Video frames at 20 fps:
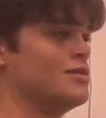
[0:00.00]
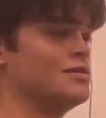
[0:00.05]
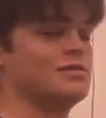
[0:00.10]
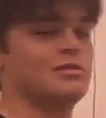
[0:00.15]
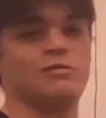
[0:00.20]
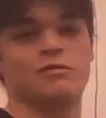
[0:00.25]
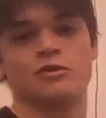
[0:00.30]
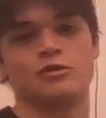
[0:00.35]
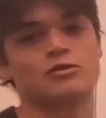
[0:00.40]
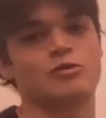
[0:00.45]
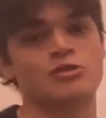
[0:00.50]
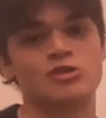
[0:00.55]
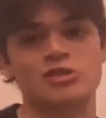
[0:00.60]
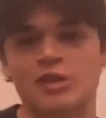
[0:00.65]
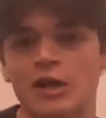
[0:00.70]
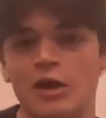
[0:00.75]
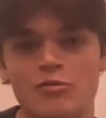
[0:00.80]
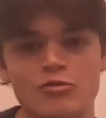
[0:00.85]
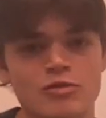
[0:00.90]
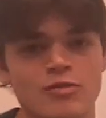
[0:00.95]
The first question
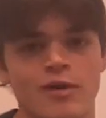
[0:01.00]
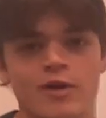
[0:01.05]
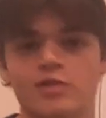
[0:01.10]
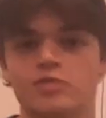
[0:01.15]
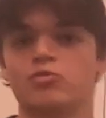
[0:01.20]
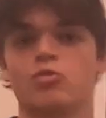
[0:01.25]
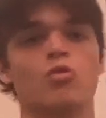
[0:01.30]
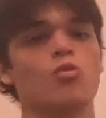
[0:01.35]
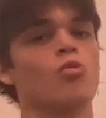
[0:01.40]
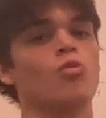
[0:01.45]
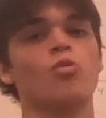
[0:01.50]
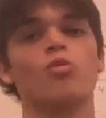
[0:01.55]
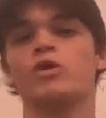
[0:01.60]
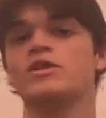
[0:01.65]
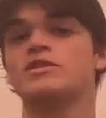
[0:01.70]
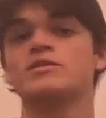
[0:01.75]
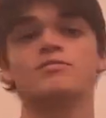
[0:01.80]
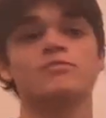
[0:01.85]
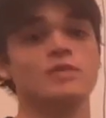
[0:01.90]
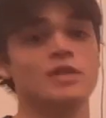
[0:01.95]
that comes to mind is, what
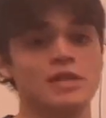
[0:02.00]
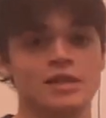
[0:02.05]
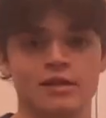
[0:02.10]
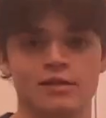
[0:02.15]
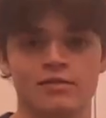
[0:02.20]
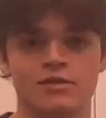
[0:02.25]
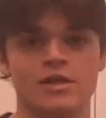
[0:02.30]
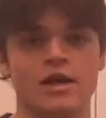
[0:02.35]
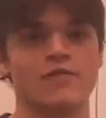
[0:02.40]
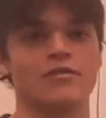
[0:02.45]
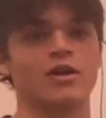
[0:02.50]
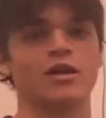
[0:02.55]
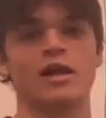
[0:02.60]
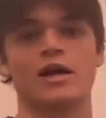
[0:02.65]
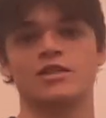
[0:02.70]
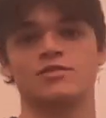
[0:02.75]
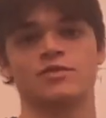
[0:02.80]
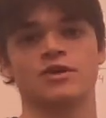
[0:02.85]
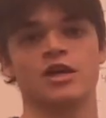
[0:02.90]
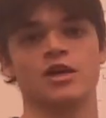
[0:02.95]
does it mean to have a
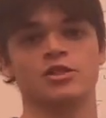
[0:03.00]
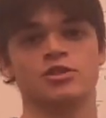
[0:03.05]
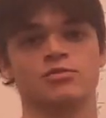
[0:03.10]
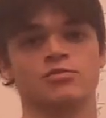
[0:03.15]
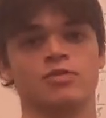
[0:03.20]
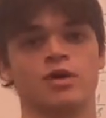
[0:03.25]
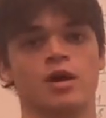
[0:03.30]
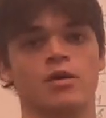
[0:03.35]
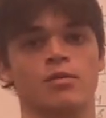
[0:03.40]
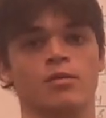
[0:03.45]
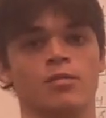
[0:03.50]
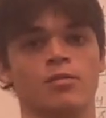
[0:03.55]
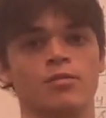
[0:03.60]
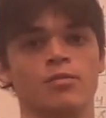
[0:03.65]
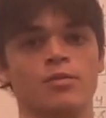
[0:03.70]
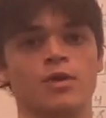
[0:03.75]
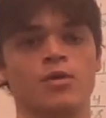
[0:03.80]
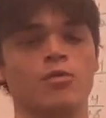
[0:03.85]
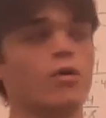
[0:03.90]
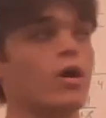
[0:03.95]
classification problem?
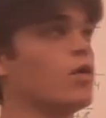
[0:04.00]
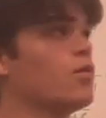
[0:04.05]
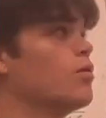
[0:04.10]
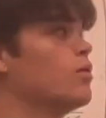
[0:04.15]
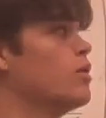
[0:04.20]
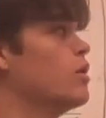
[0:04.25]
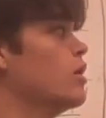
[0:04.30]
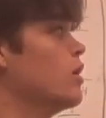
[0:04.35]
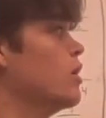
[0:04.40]
Well,